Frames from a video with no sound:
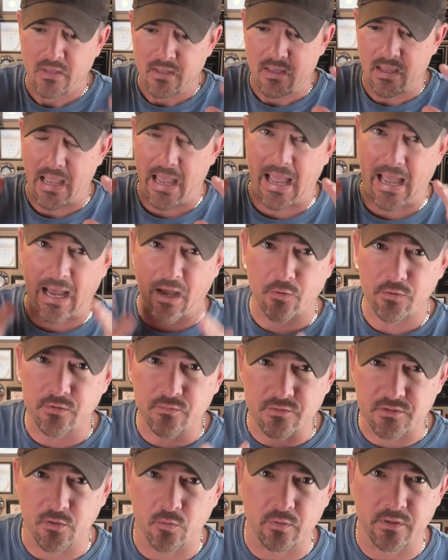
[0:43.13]
how you
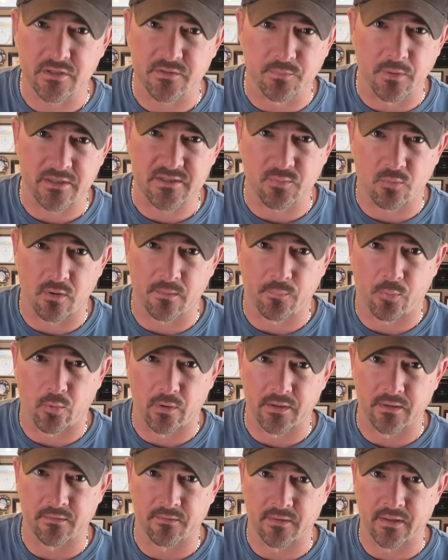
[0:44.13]
do it is much more
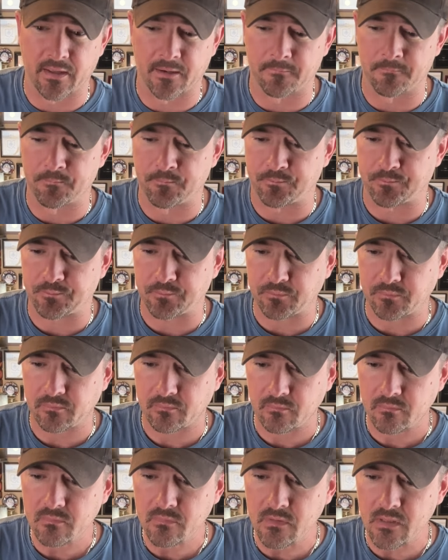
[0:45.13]
important
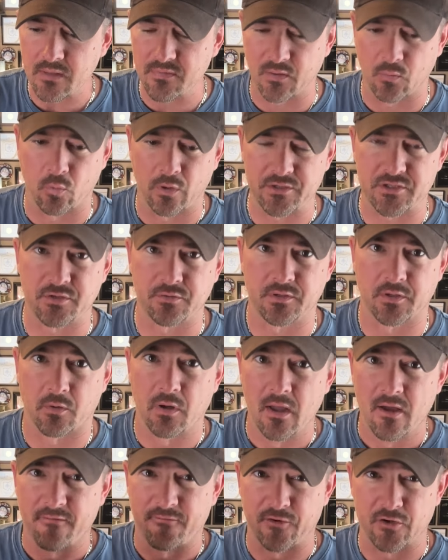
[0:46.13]
than what you do.
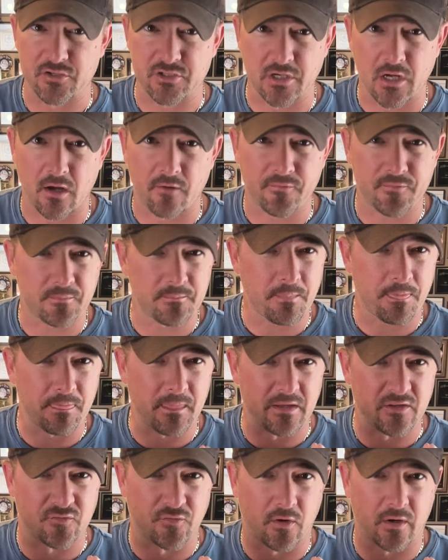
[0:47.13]
First off,
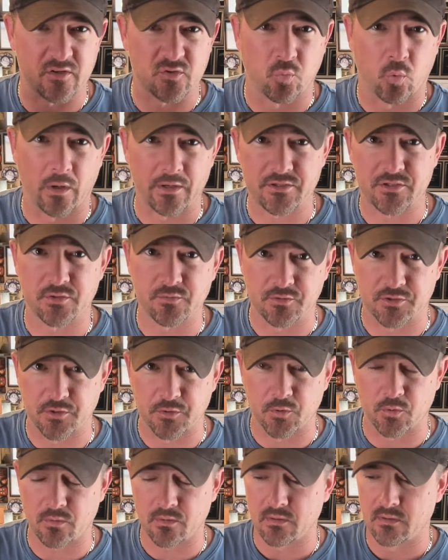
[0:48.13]
as far as what you
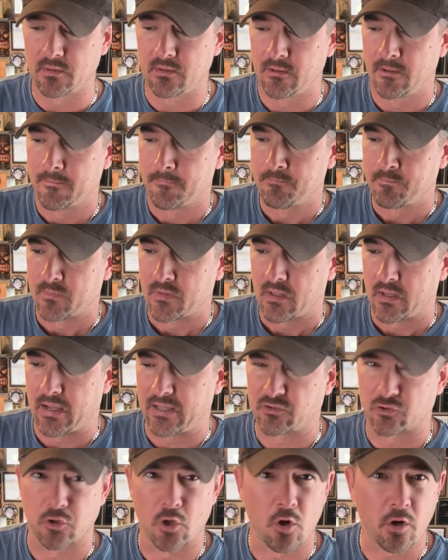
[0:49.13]
do,
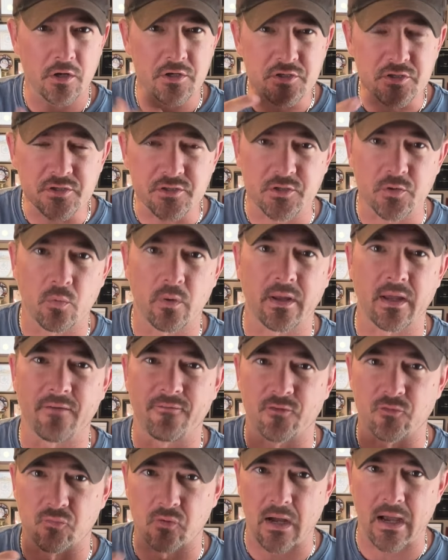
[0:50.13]
as long as you're doing a
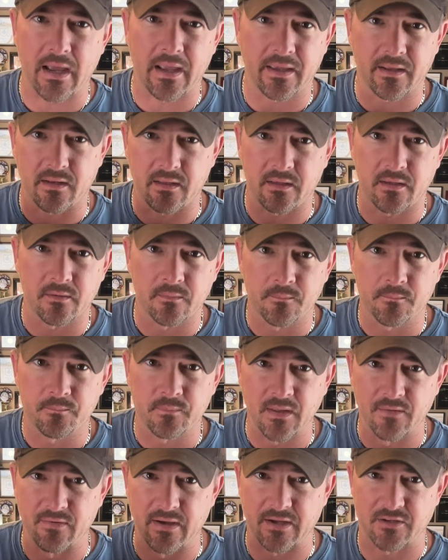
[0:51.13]
variety
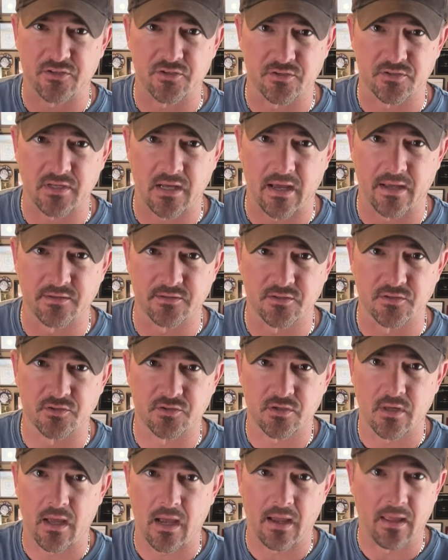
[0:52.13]
of
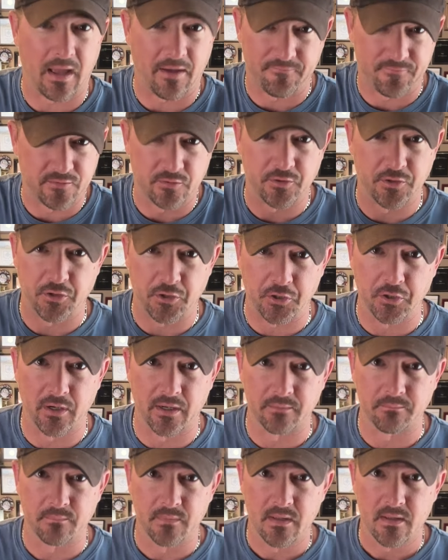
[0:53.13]
exercises, I feel you're
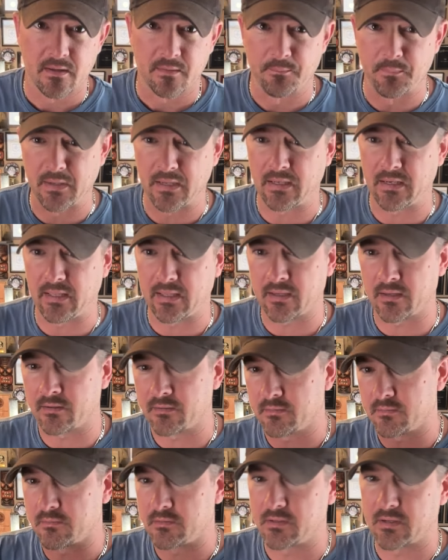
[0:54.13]
good.
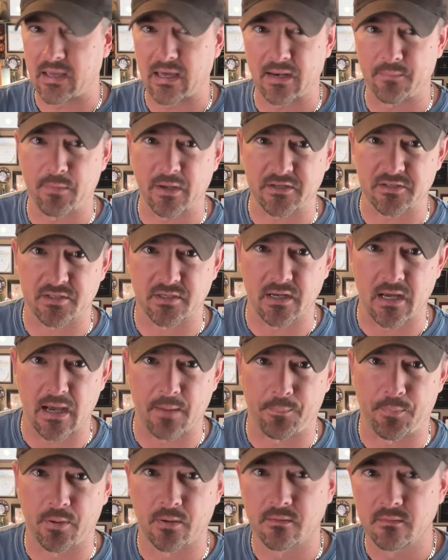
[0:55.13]
Meaning you got to mix it up,